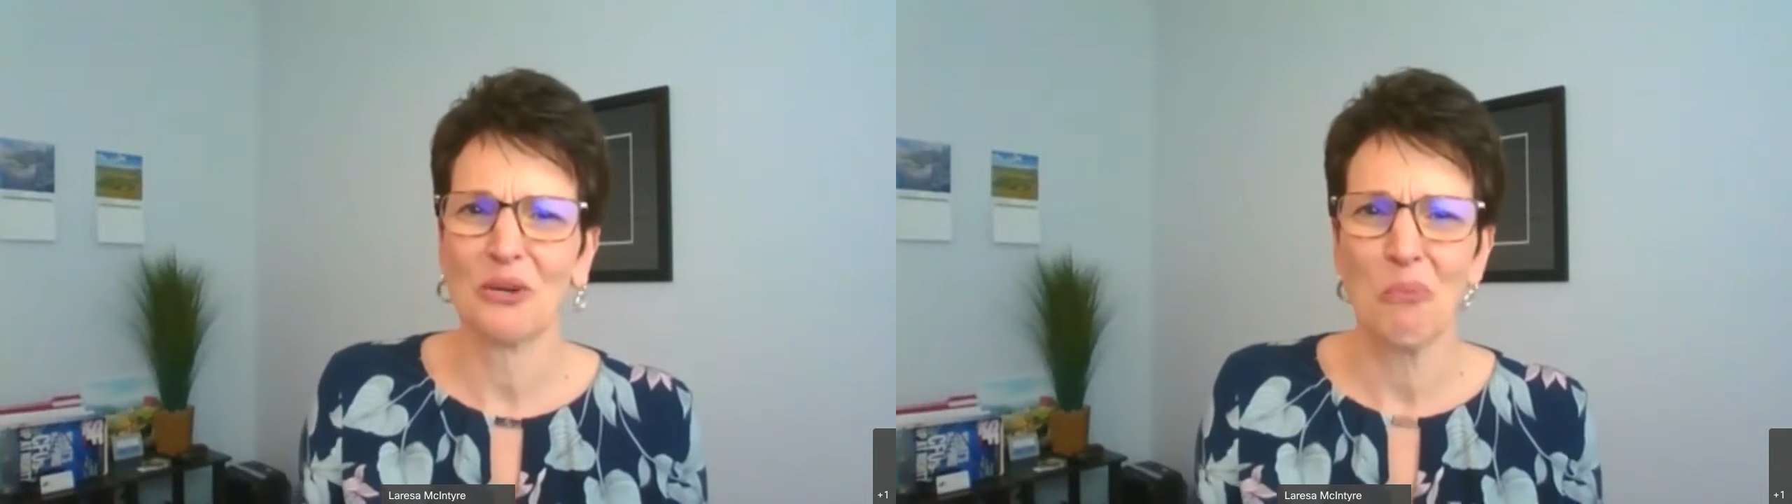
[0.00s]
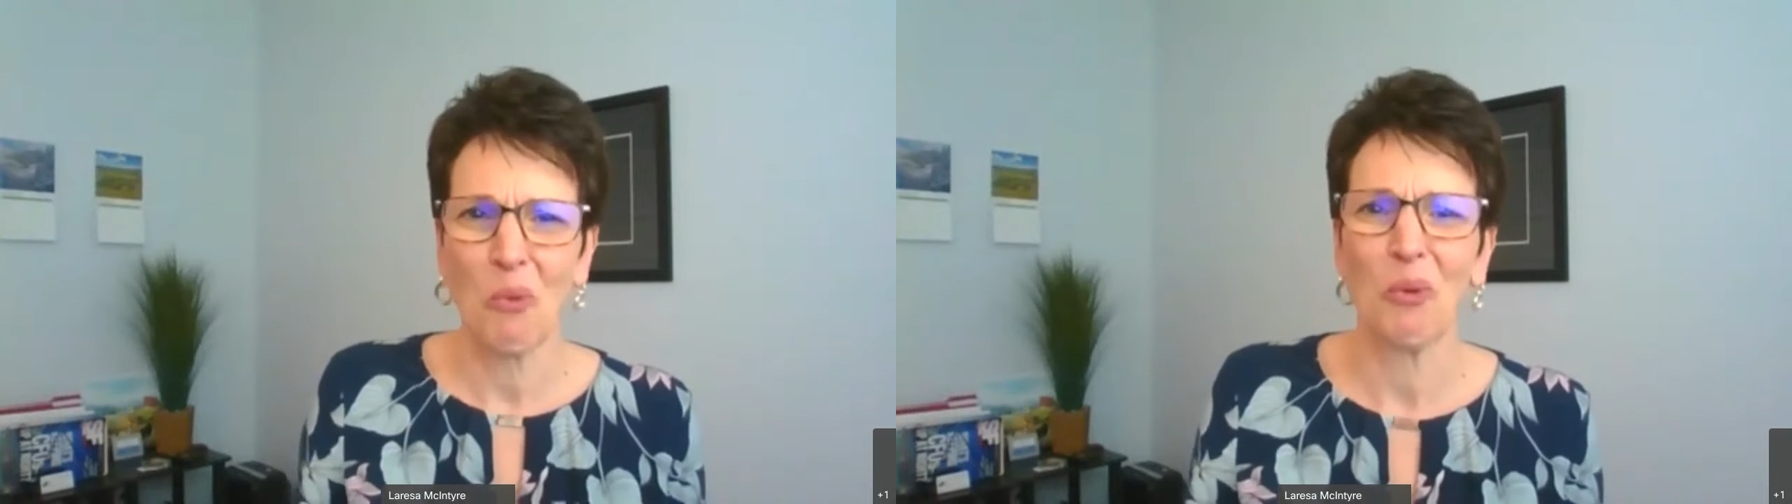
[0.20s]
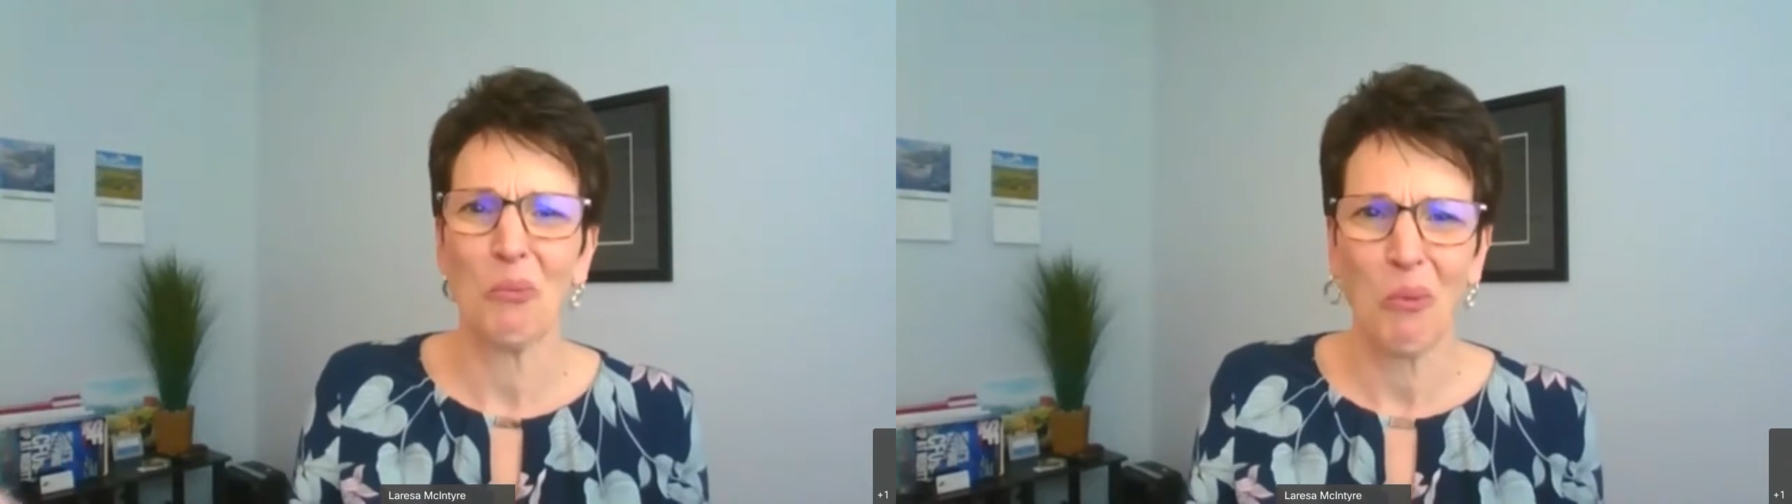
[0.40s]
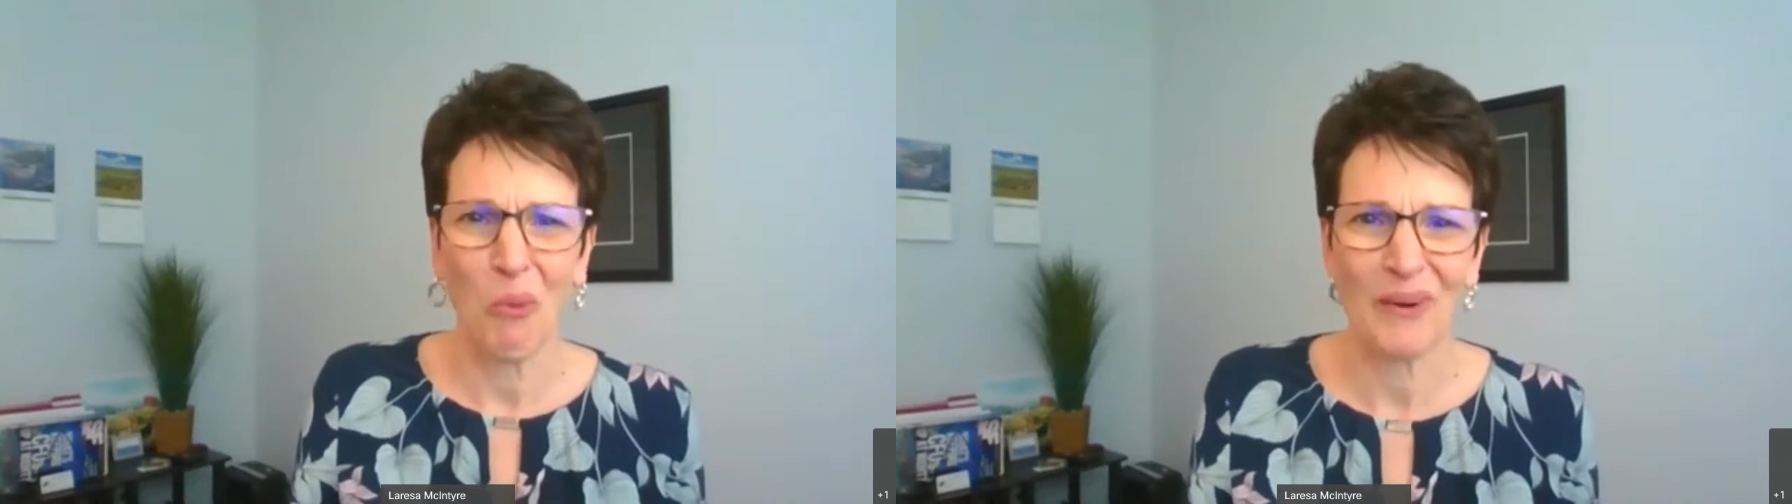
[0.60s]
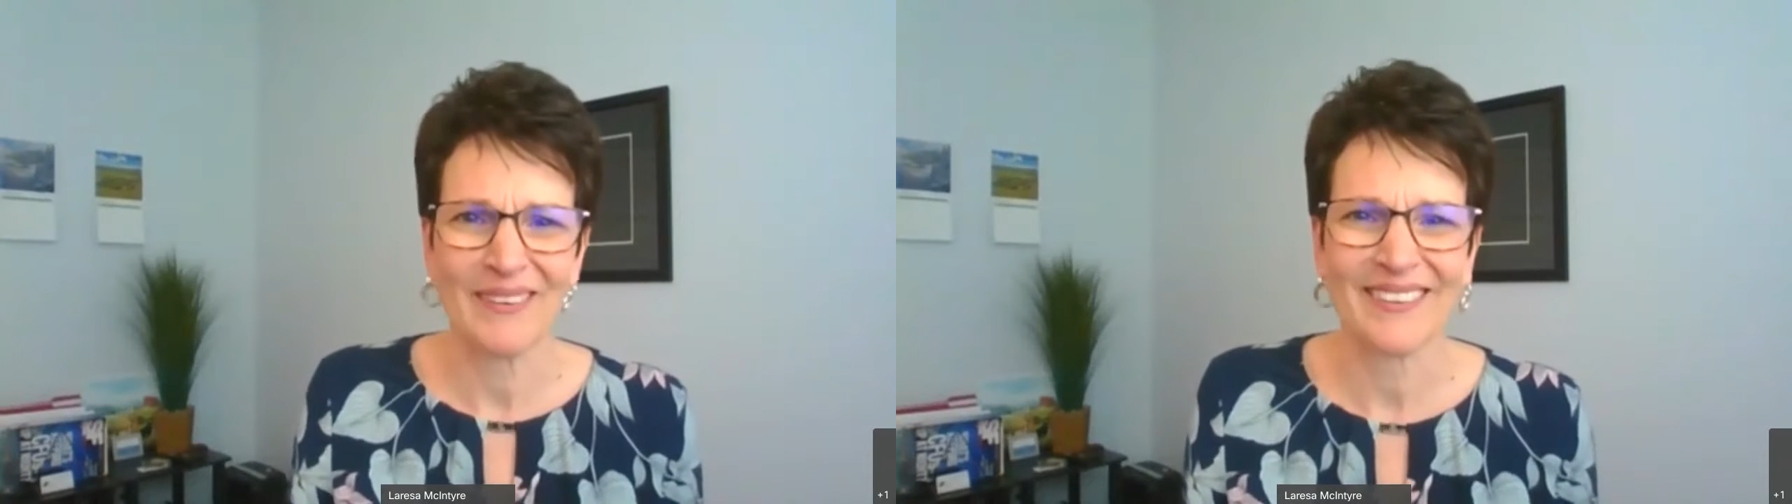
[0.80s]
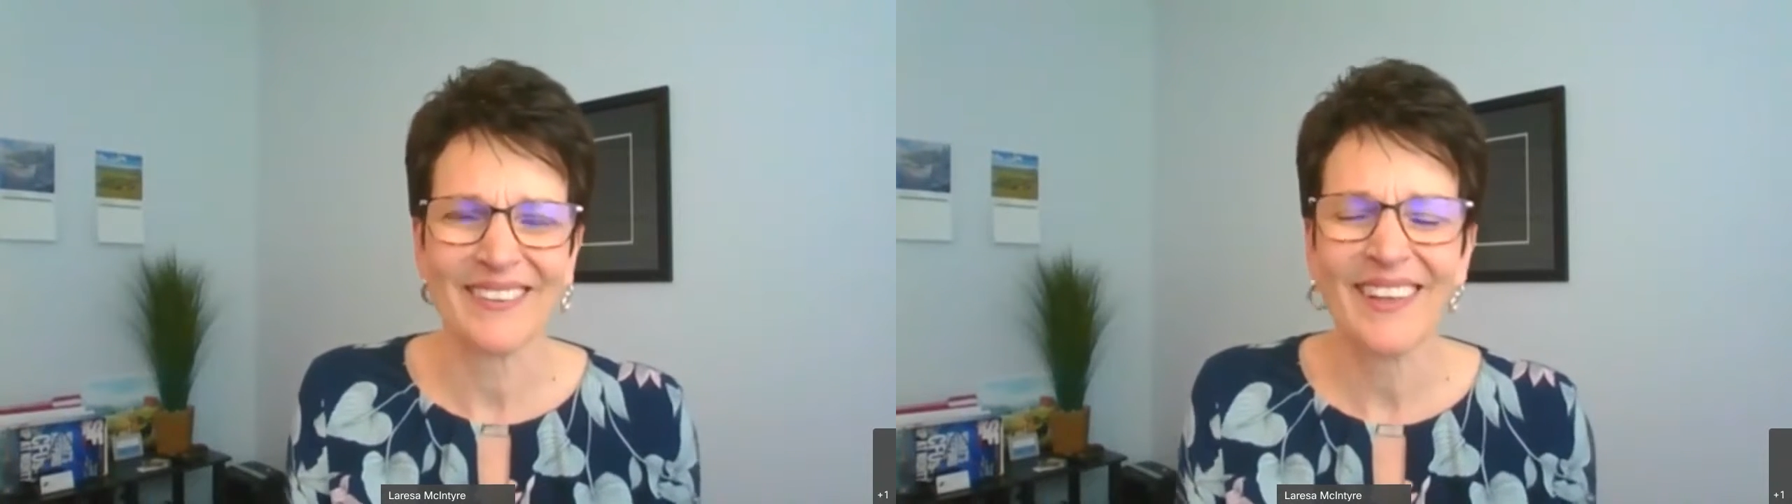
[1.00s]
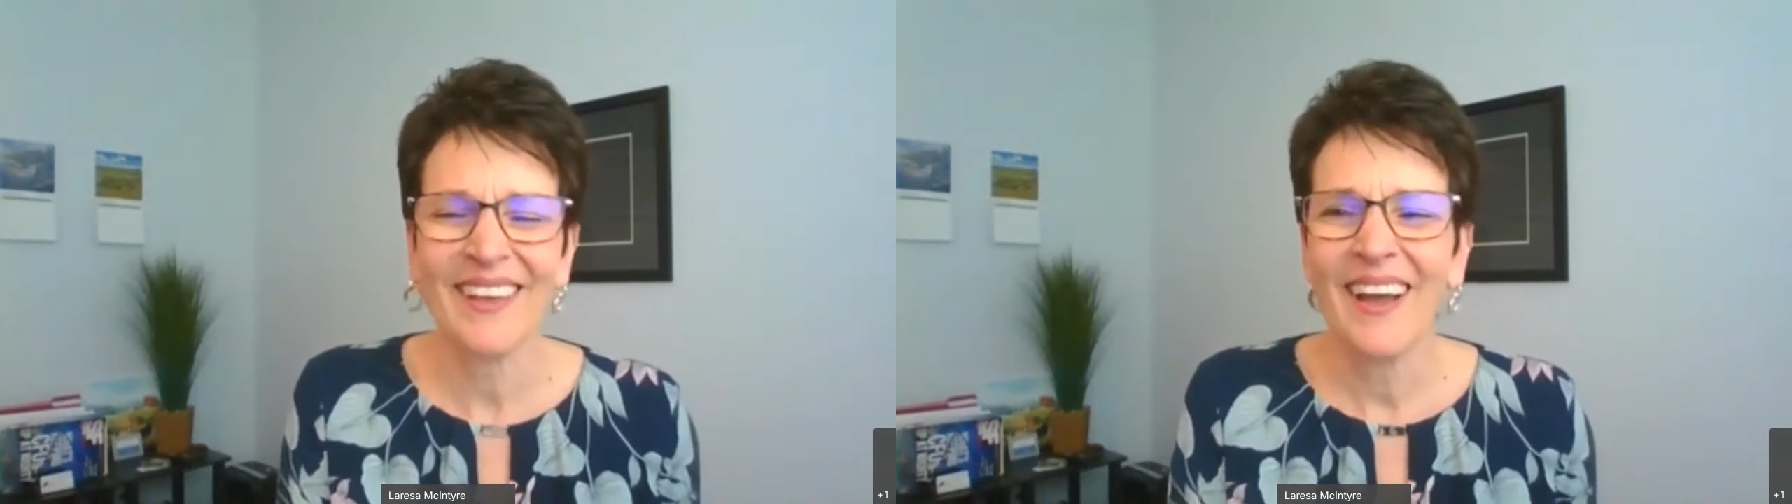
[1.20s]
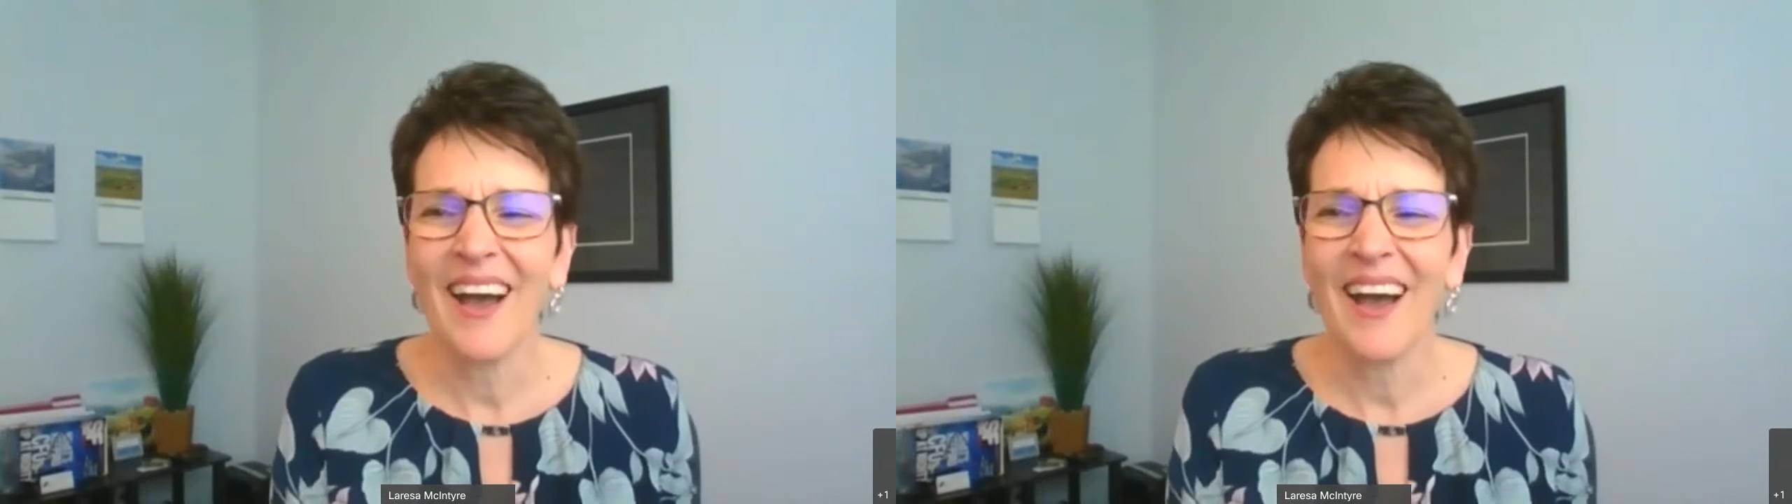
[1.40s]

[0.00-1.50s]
that are more important.